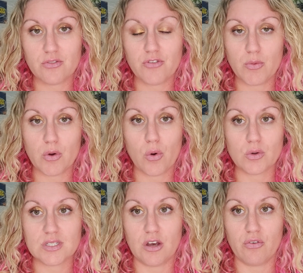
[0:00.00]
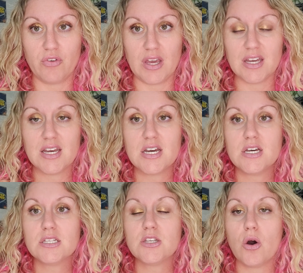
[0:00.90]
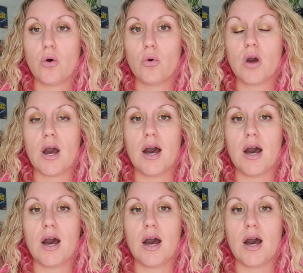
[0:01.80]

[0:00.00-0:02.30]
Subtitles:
from your wholesale fee. So